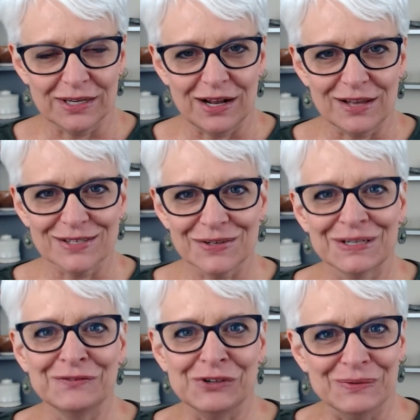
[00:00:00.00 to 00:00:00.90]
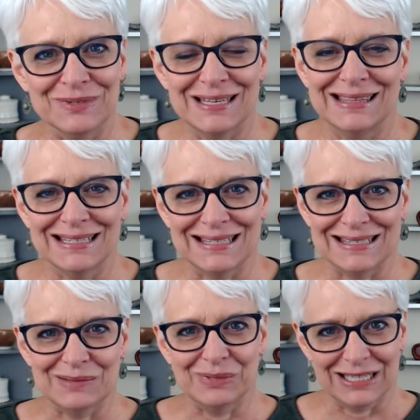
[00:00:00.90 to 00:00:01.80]
that also confirms that this is
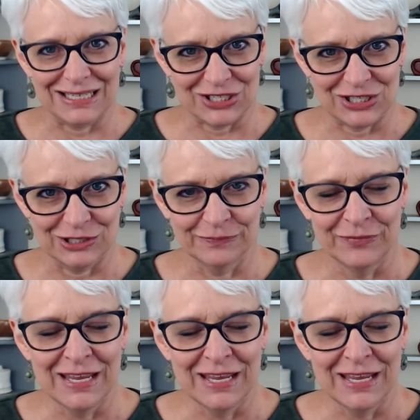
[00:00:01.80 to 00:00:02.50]
a big issue.